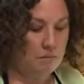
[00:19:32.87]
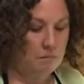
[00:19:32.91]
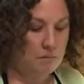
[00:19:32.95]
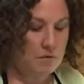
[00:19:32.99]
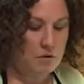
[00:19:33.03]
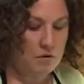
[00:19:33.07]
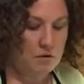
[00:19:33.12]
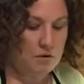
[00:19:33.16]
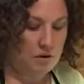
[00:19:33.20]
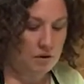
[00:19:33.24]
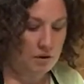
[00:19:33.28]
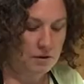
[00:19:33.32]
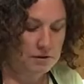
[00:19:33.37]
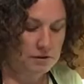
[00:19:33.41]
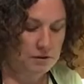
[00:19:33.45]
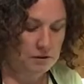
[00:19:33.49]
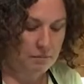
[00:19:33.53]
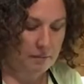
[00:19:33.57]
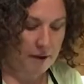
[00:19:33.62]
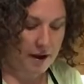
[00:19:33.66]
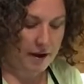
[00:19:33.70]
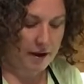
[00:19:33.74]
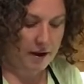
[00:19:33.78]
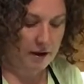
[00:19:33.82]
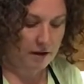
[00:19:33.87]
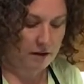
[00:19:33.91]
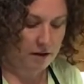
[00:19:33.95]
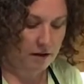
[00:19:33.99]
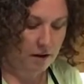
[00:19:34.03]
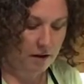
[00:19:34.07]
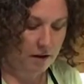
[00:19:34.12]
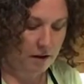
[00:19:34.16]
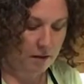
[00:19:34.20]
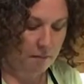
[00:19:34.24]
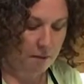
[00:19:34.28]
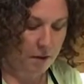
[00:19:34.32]
can also buy it
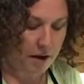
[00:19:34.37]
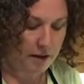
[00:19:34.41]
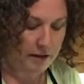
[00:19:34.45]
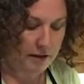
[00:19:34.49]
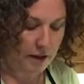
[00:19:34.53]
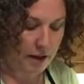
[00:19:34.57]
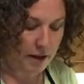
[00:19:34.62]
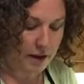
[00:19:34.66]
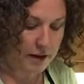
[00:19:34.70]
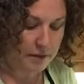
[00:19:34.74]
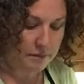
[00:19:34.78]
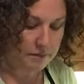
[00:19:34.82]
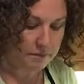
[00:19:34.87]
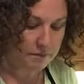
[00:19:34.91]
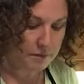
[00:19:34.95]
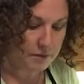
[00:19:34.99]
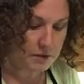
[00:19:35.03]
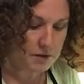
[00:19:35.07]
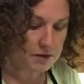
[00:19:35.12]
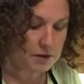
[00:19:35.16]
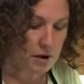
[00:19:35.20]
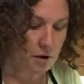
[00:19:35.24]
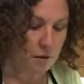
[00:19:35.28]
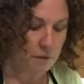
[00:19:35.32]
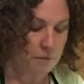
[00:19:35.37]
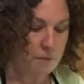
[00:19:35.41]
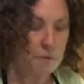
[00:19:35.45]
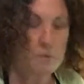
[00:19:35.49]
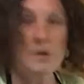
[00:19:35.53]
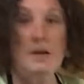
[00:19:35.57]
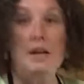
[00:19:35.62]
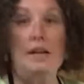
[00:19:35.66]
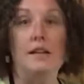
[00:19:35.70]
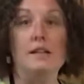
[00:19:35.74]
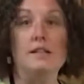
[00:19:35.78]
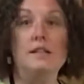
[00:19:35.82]
online. So we
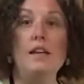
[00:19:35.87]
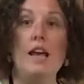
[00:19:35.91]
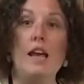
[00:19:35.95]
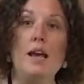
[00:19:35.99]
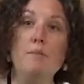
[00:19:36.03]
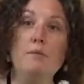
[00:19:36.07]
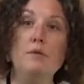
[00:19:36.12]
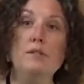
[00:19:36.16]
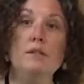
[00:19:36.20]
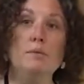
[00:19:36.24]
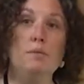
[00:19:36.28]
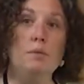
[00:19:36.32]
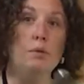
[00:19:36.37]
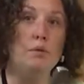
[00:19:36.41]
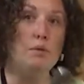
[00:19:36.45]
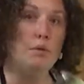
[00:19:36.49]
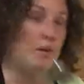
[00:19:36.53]
need a tablespoon